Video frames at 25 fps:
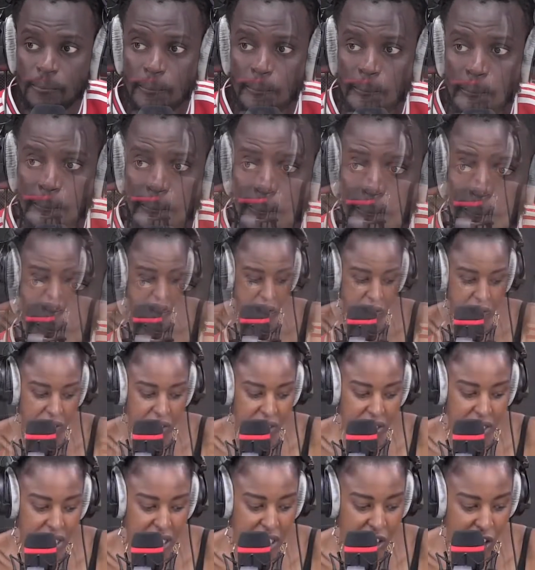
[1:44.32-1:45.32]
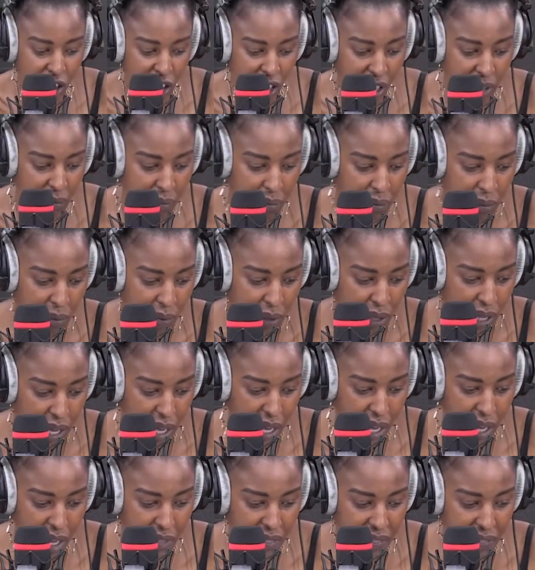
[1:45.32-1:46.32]
pre-service teacher,
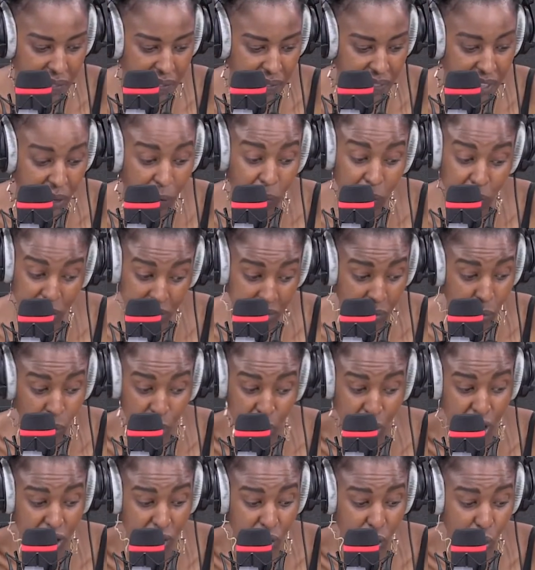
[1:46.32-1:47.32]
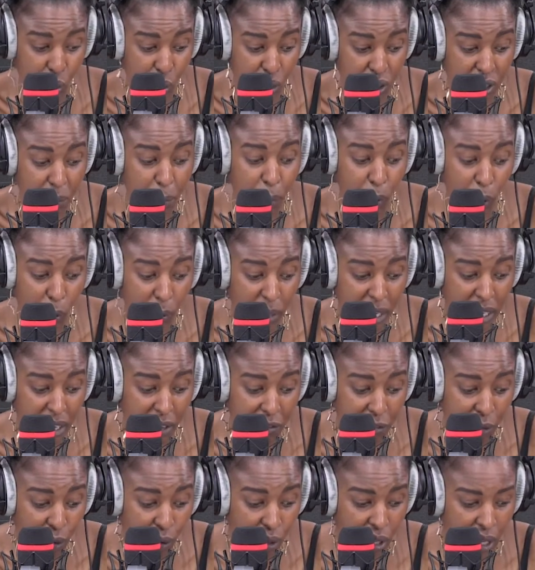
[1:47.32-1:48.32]
which is to diploma
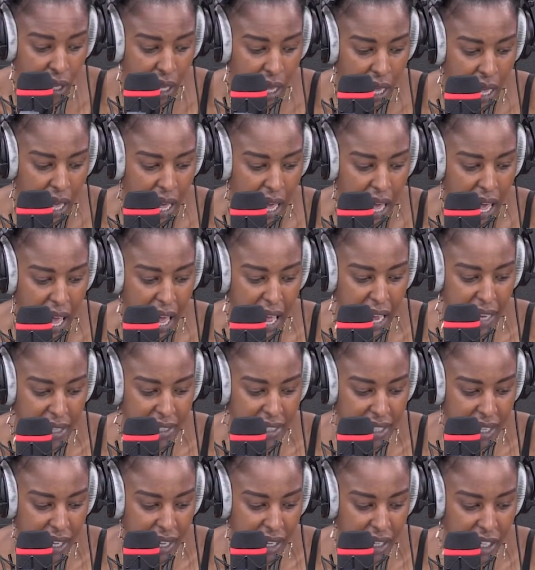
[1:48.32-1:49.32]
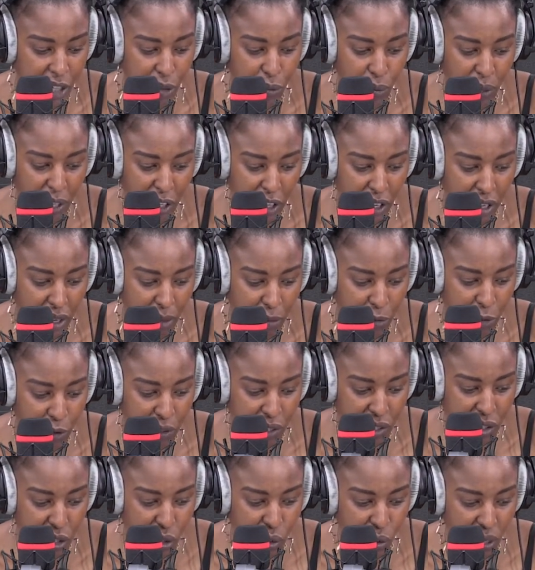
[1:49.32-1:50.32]
level, and curriculum for
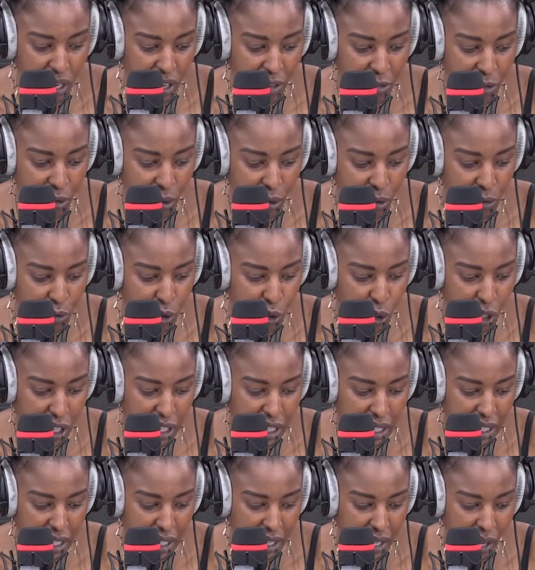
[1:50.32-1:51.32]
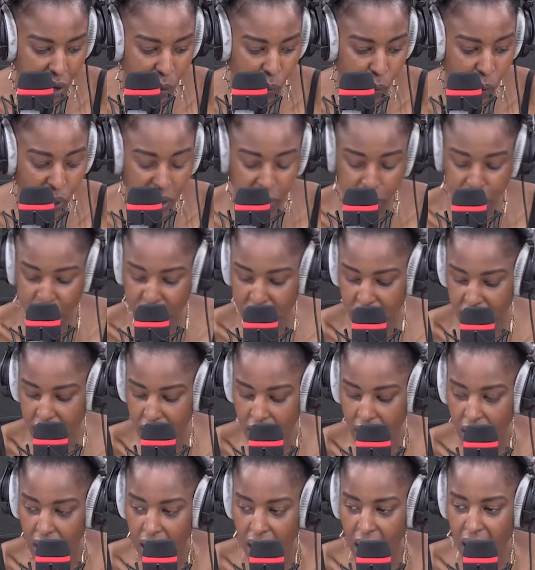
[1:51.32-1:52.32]
this new level of training will be
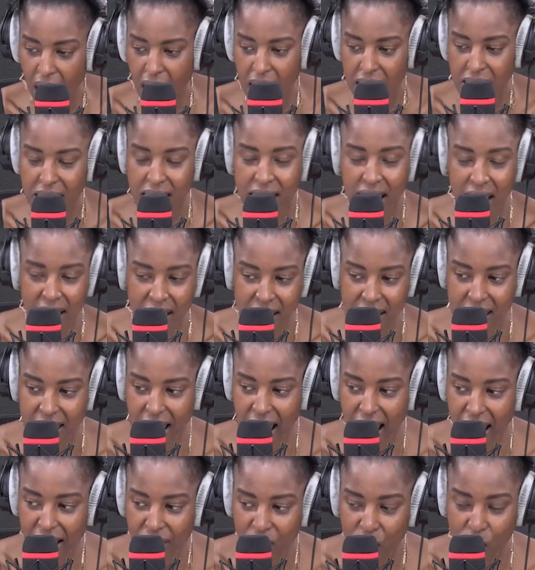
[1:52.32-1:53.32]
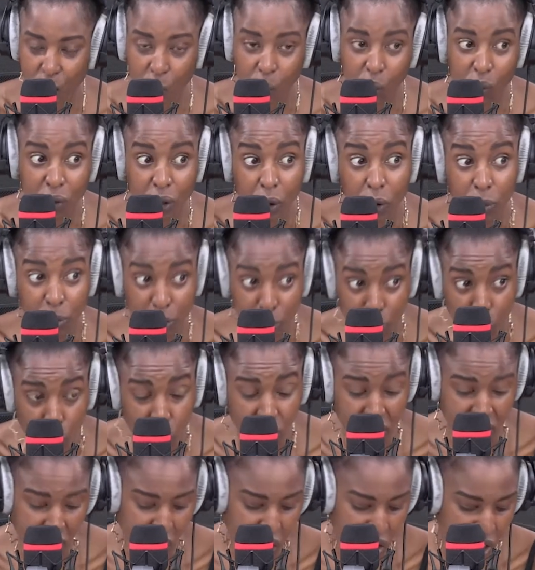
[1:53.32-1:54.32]
set aside, so there will be more
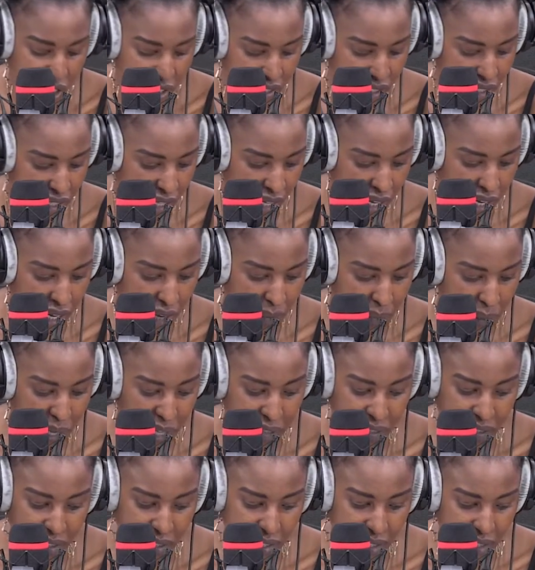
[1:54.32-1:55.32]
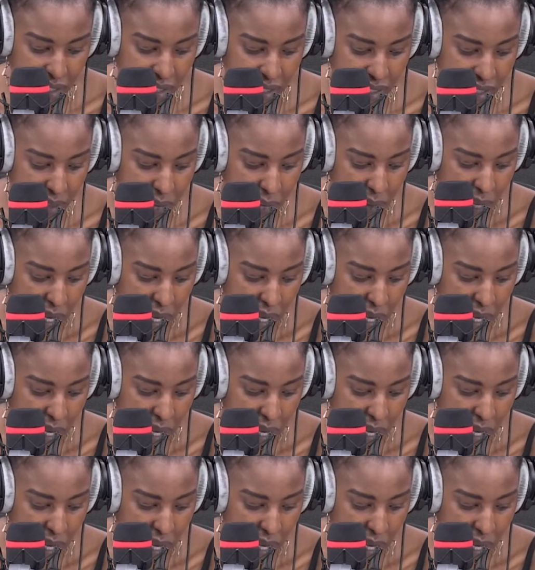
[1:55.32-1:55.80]
teachers in the system.